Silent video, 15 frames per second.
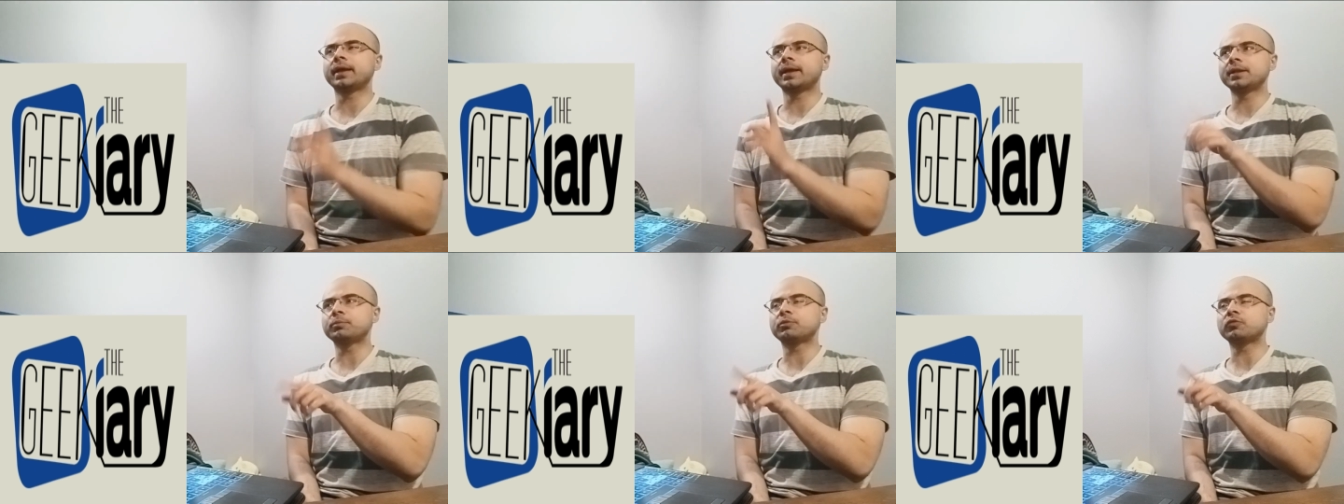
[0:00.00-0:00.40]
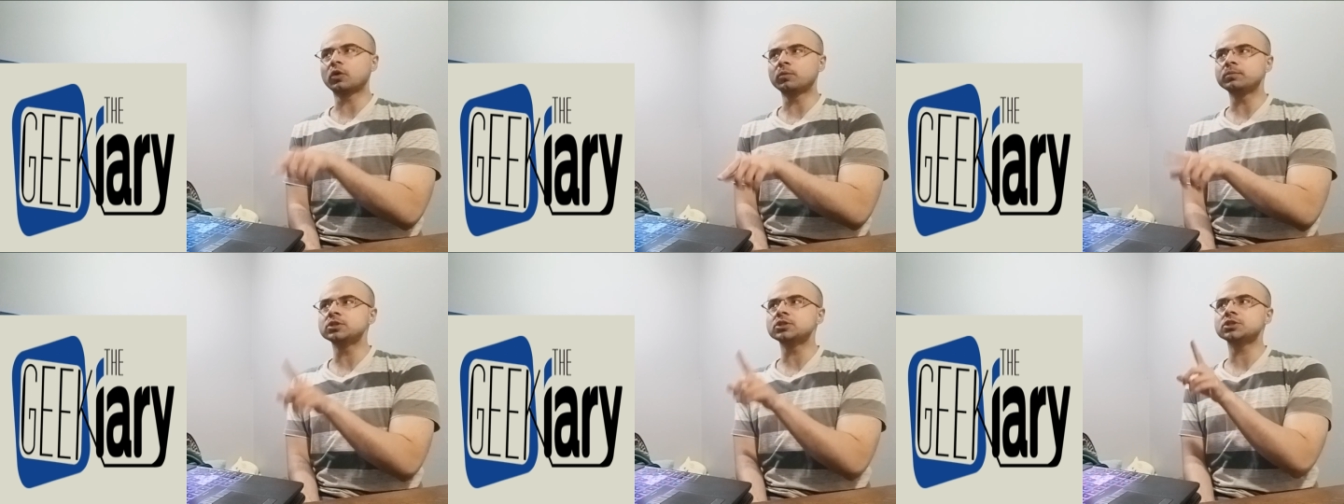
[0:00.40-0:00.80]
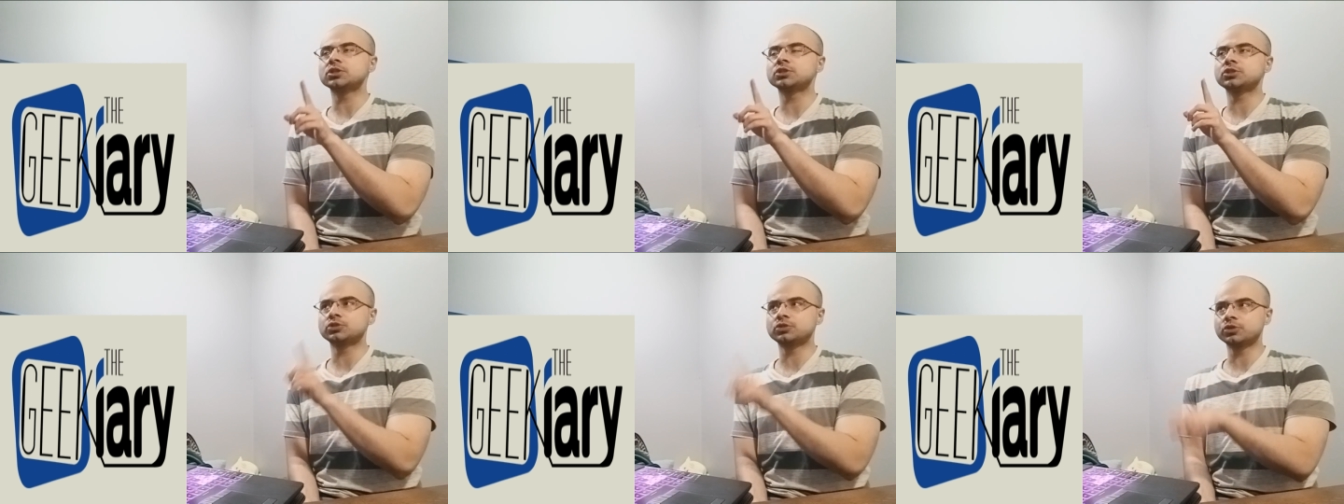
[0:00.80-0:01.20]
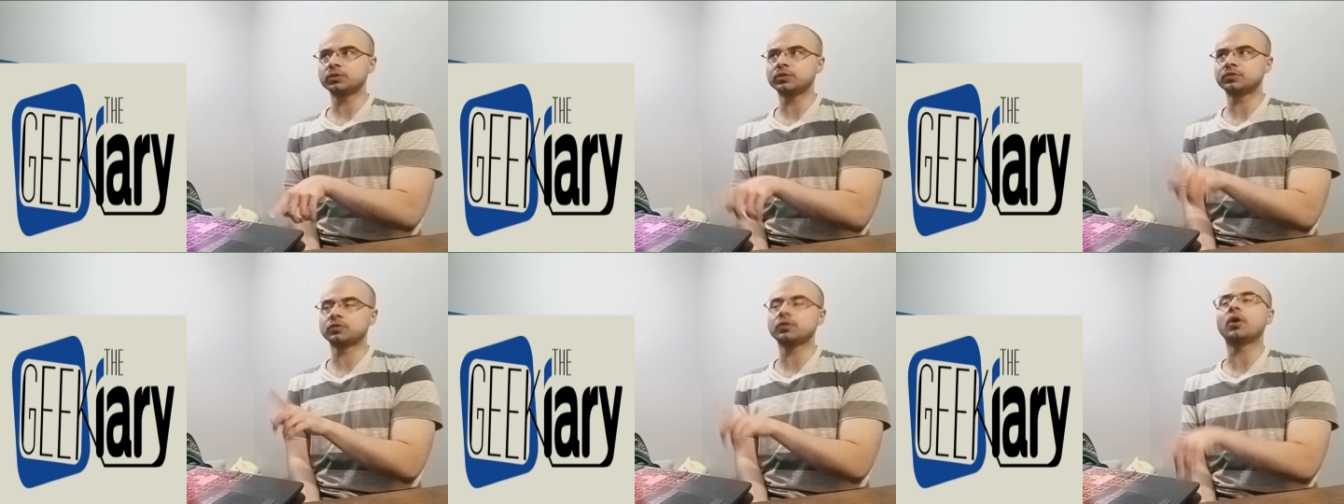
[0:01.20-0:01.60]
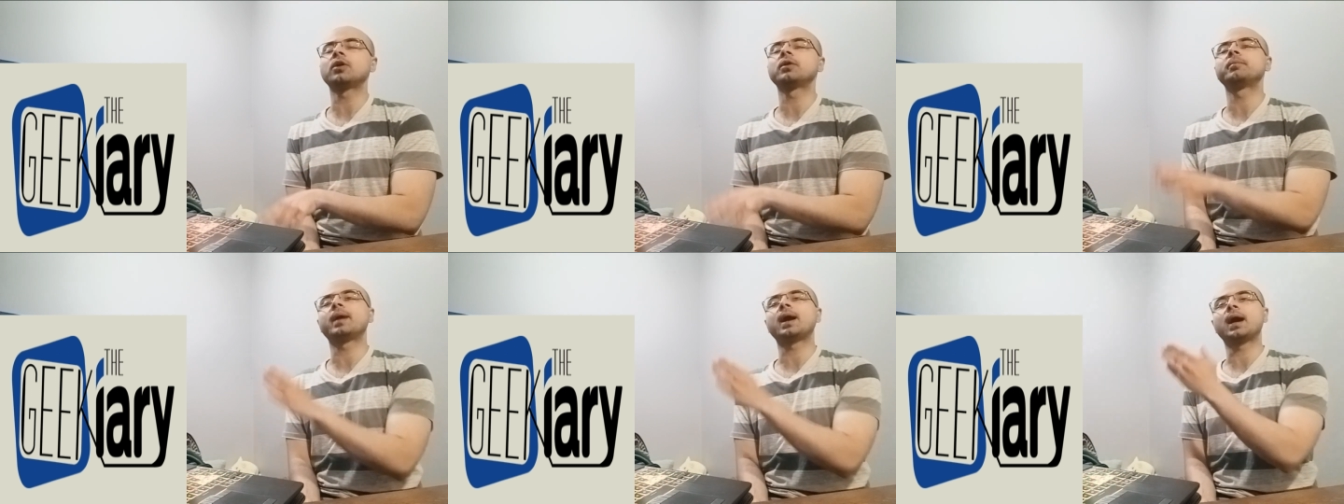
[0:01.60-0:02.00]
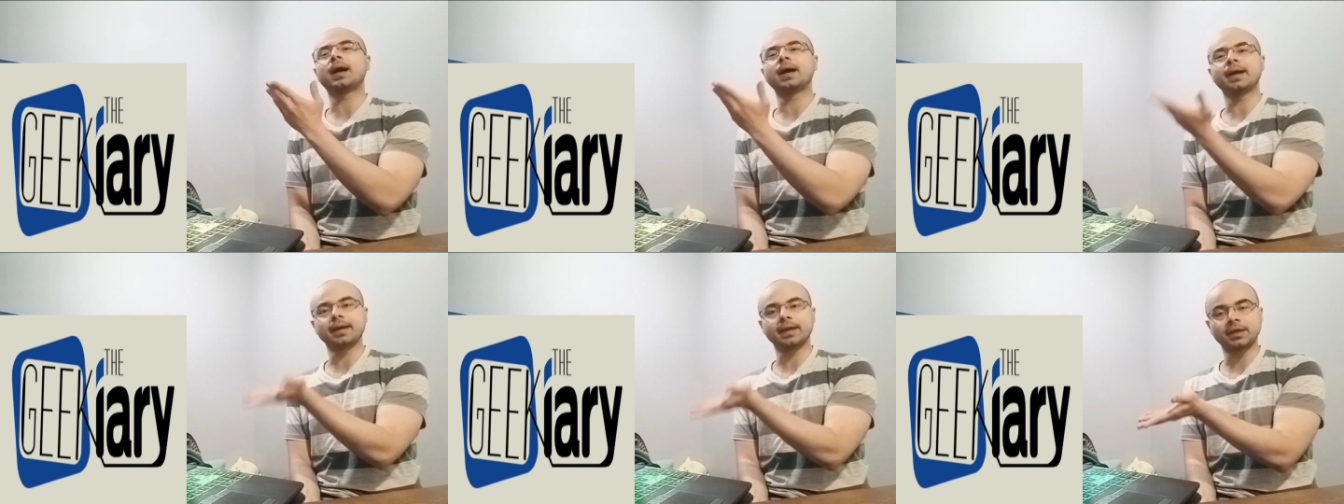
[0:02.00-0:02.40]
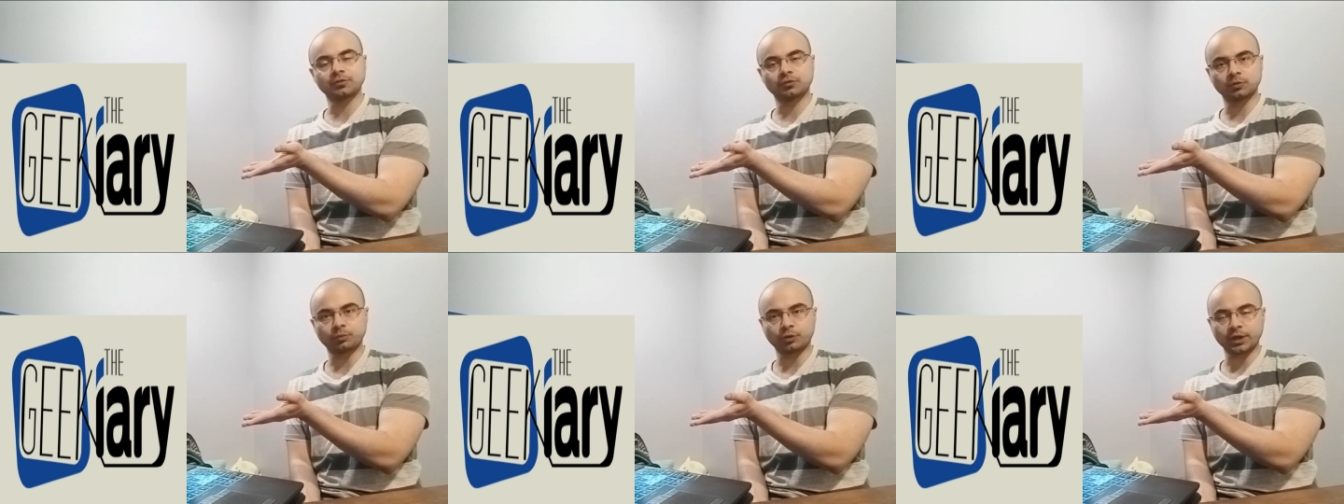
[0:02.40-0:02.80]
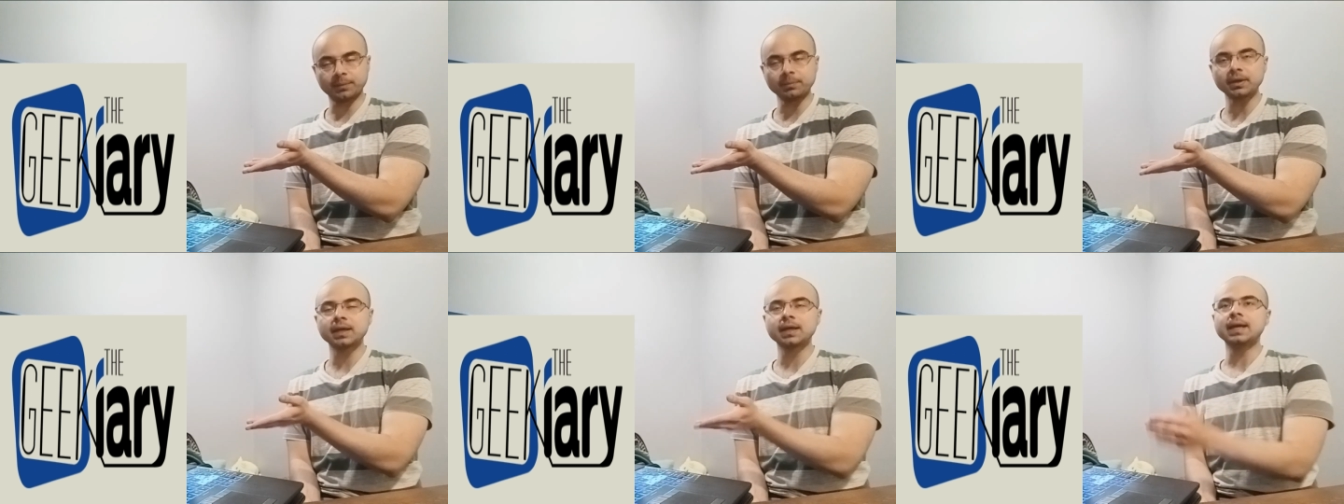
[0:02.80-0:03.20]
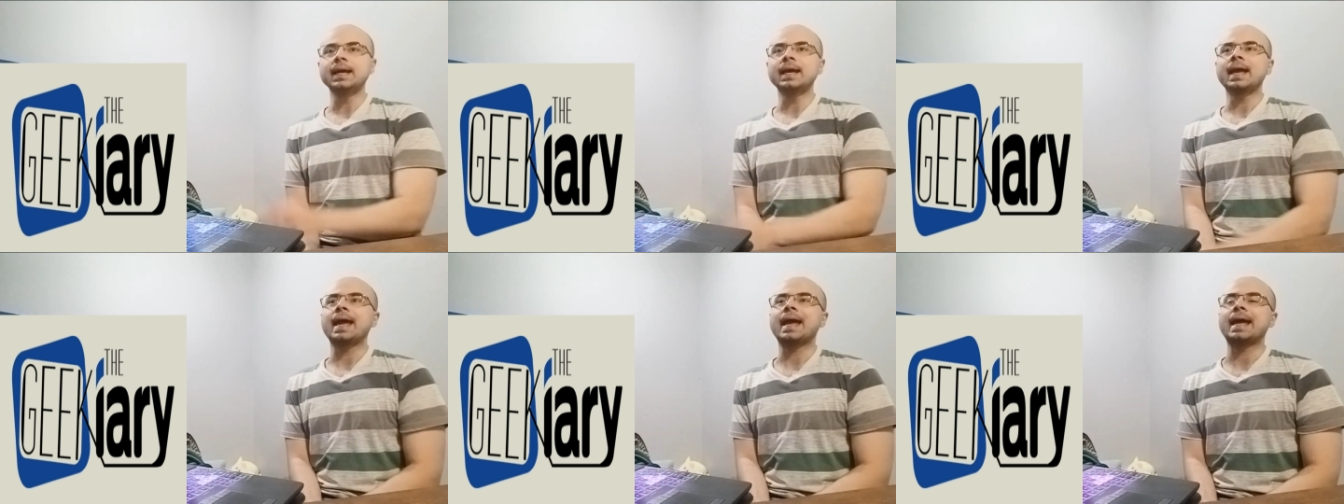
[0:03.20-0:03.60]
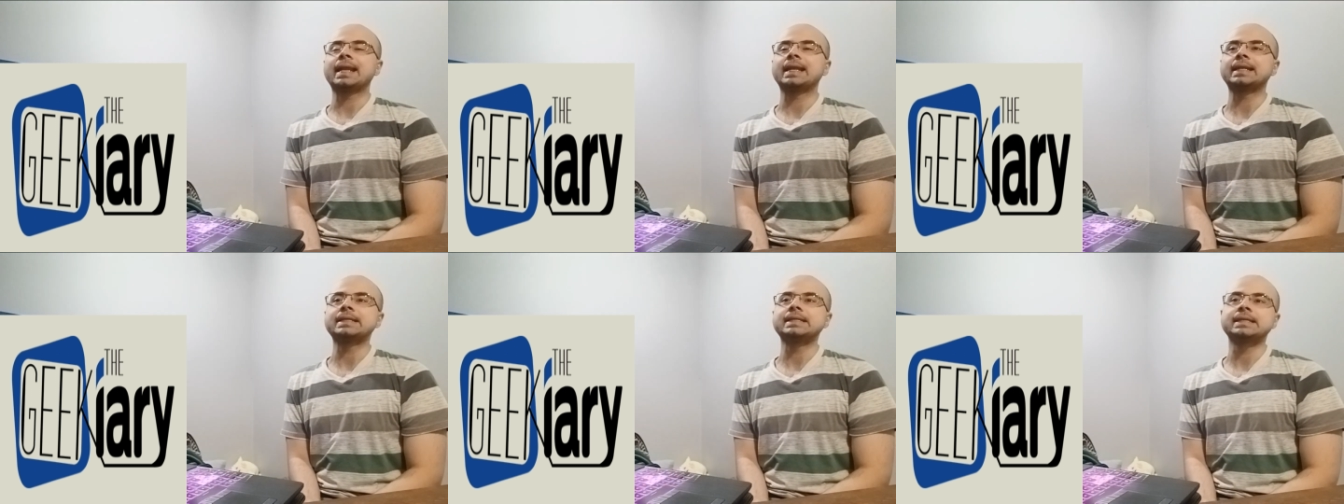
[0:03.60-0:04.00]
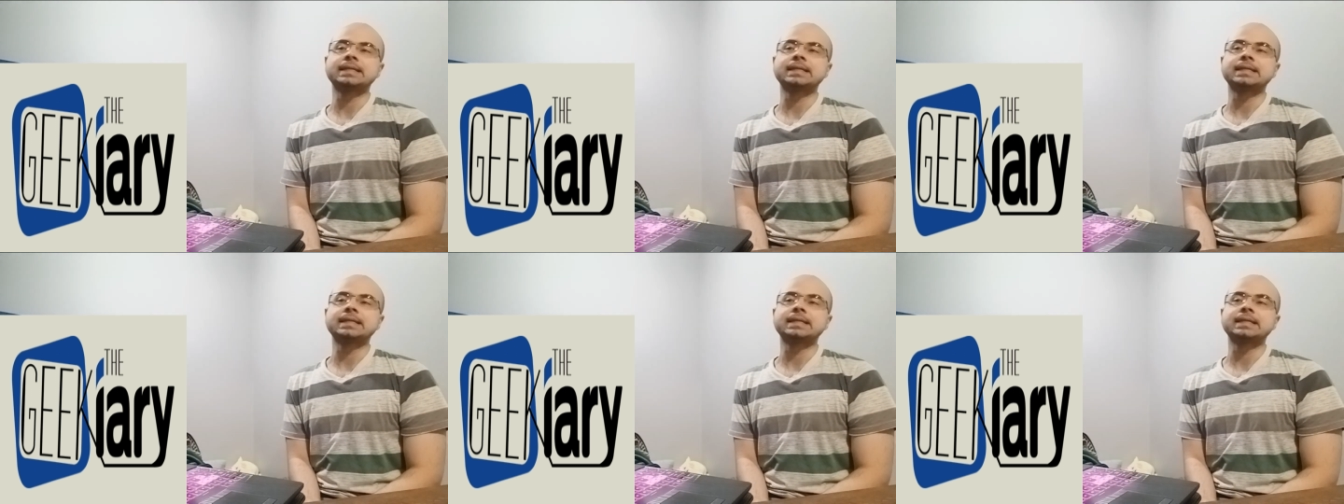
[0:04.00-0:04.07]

and the performance is to a song by Supreme, and